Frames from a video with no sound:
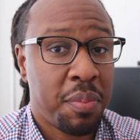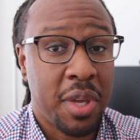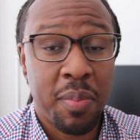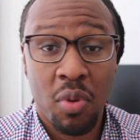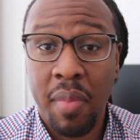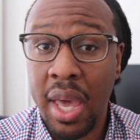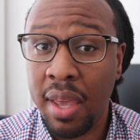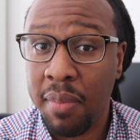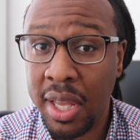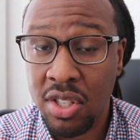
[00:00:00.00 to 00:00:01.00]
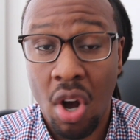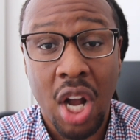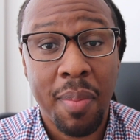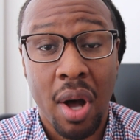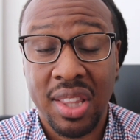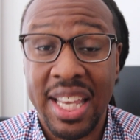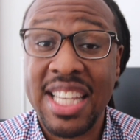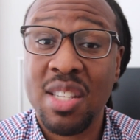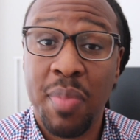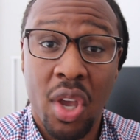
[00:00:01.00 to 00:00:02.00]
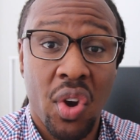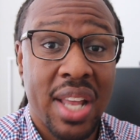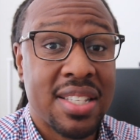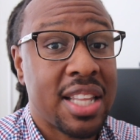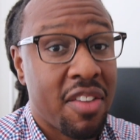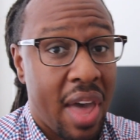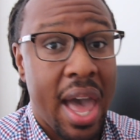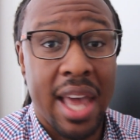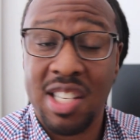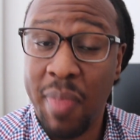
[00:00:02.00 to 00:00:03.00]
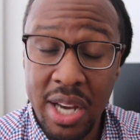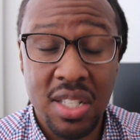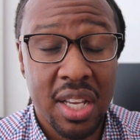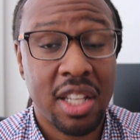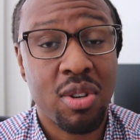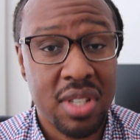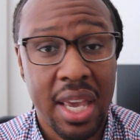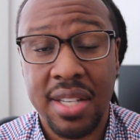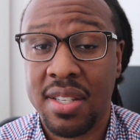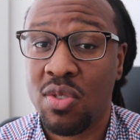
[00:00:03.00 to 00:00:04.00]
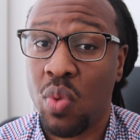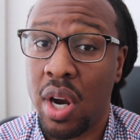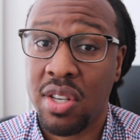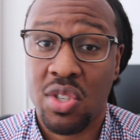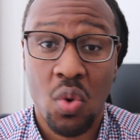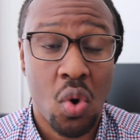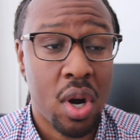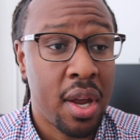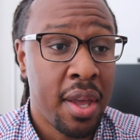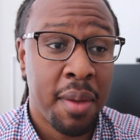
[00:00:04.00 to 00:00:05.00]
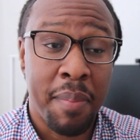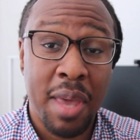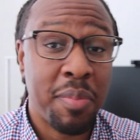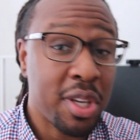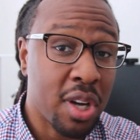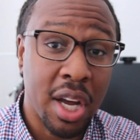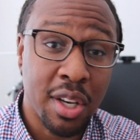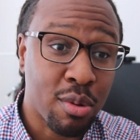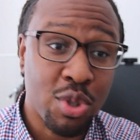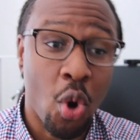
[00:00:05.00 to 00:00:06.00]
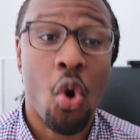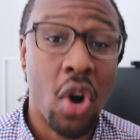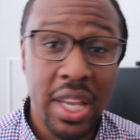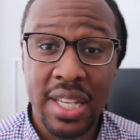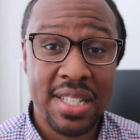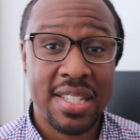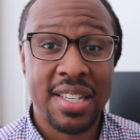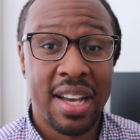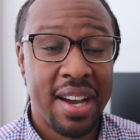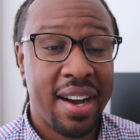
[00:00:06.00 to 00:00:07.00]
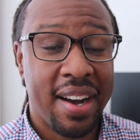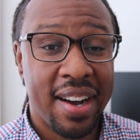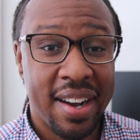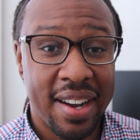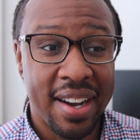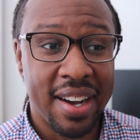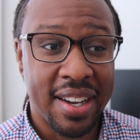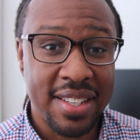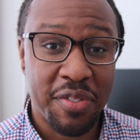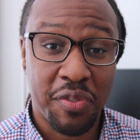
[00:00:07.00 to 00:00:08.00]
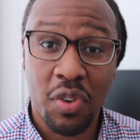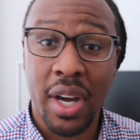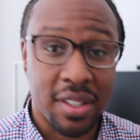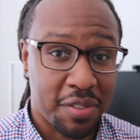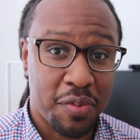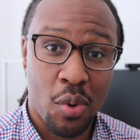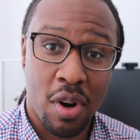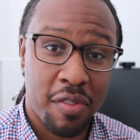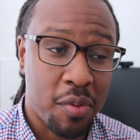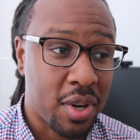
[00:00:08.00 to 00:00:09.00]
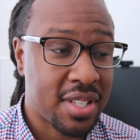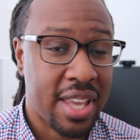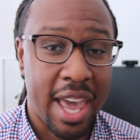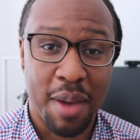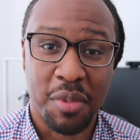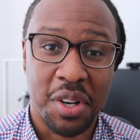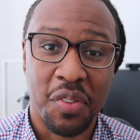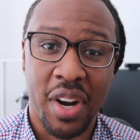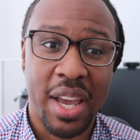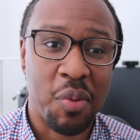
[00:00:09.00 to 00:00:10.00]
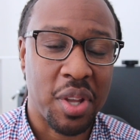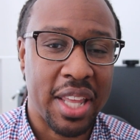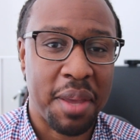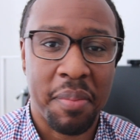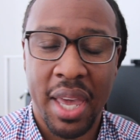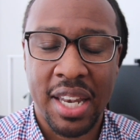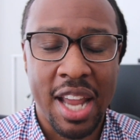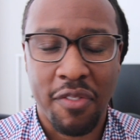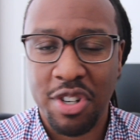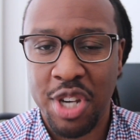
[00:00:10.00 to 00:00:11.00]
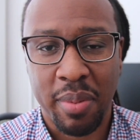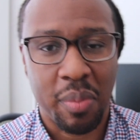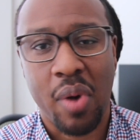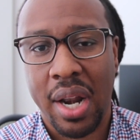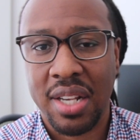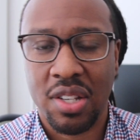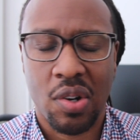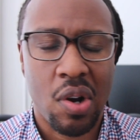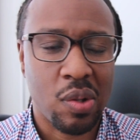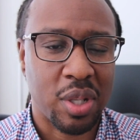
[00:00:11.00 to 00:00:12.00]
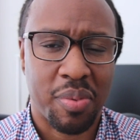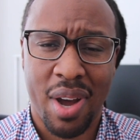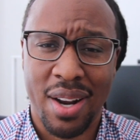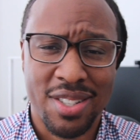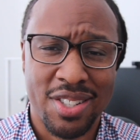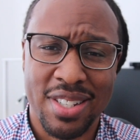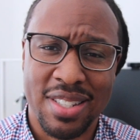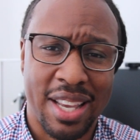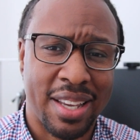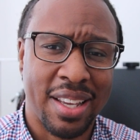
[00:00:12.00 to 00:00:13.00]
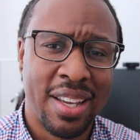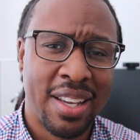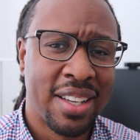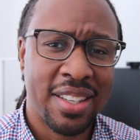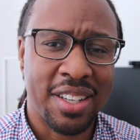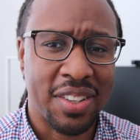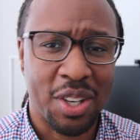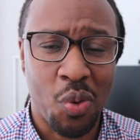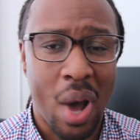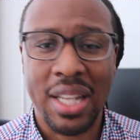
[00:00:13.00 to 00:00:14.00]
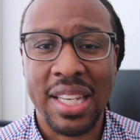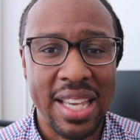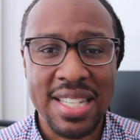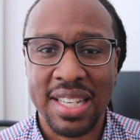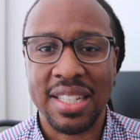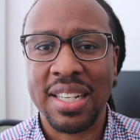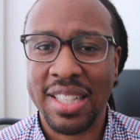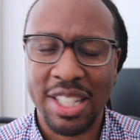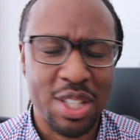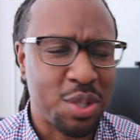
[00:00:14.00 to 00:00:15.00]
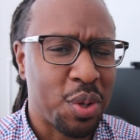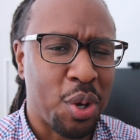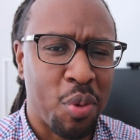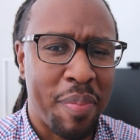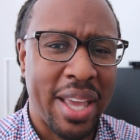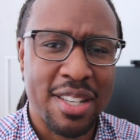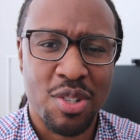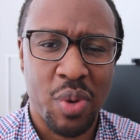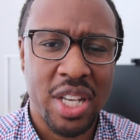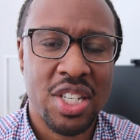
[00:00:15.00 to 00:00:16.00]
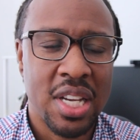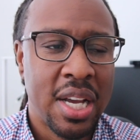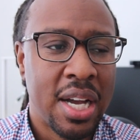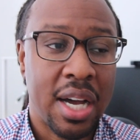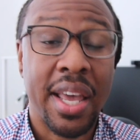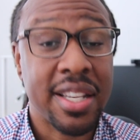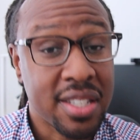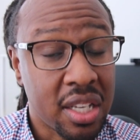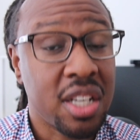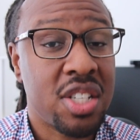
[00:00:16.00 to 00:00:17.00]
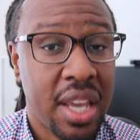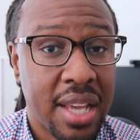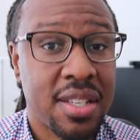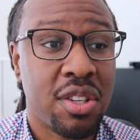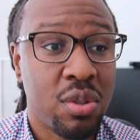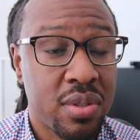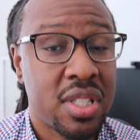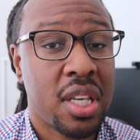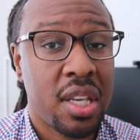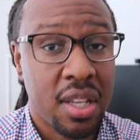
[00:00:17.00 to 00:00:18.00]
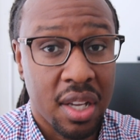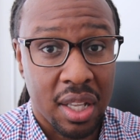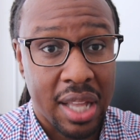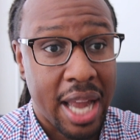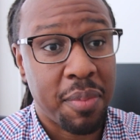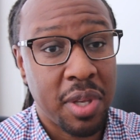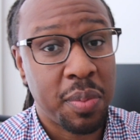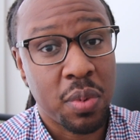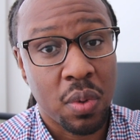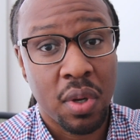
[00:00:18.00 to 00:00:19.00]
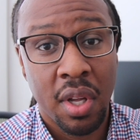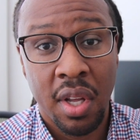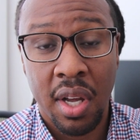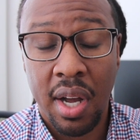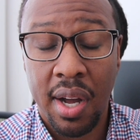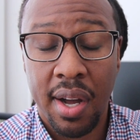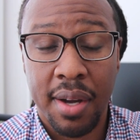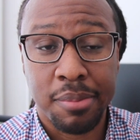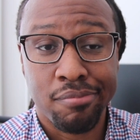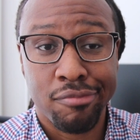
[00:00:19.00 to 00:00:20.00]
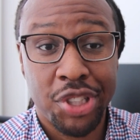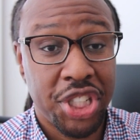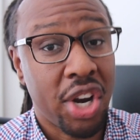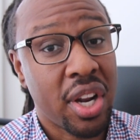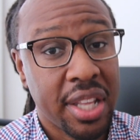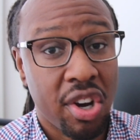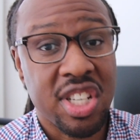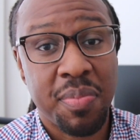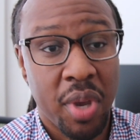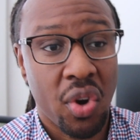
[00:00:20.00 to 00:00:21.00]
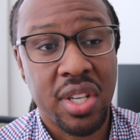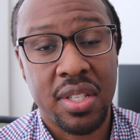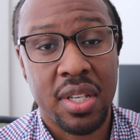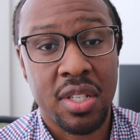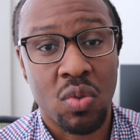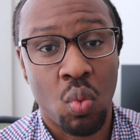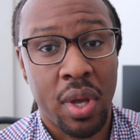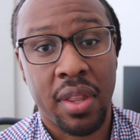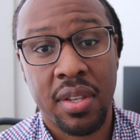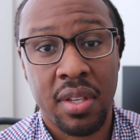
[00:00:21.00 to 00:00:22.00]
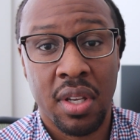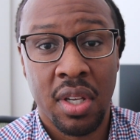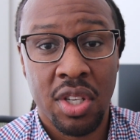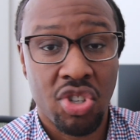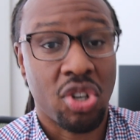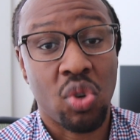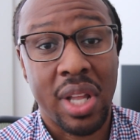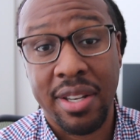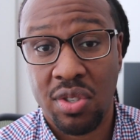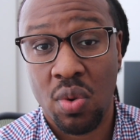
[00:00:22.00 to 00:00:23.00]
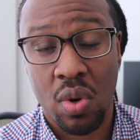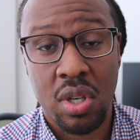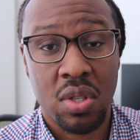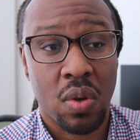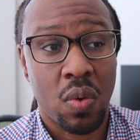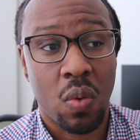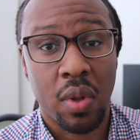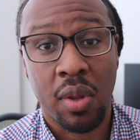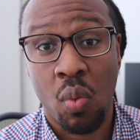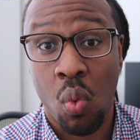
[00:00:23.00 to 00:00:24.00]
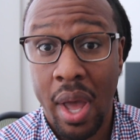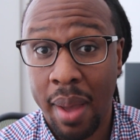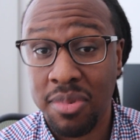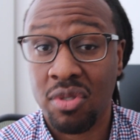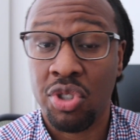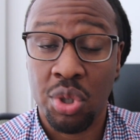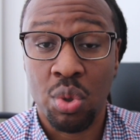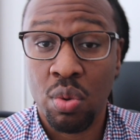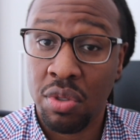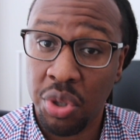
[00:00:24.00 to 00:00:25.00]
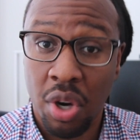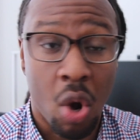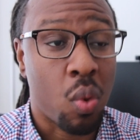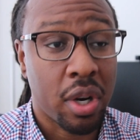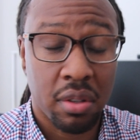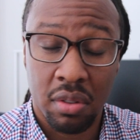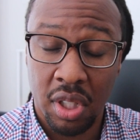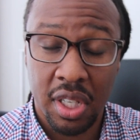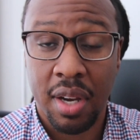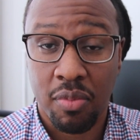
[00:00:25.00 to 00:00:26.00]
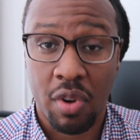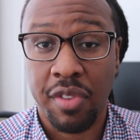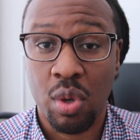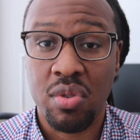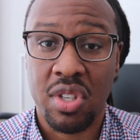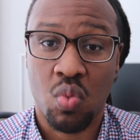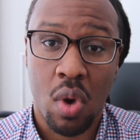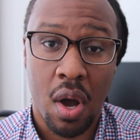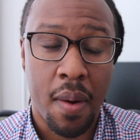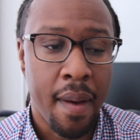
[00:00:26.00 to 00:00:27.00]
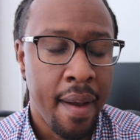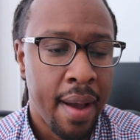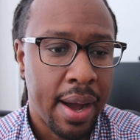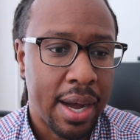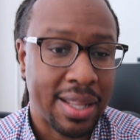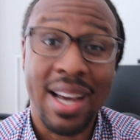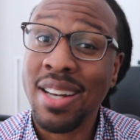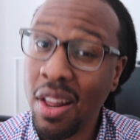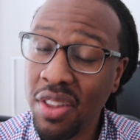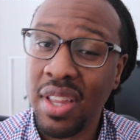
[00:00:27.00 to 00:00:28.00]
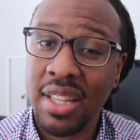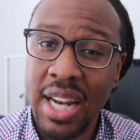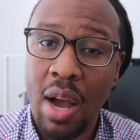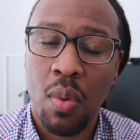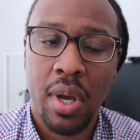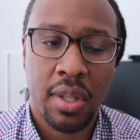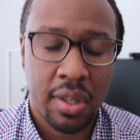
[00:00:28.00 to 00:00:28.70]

people may talk about the experience that they've had, especially in those cases where a store may be a notorious front for a scammer, right? Where they may never ship the products at all, or the products are just like, the quality isn't good. They just do a whole bait and switch. It's a good chance that you'll see a lot of people sharing their experiences with certain online stores on the web. So do your homework, look up reviews as well. Another thing that I would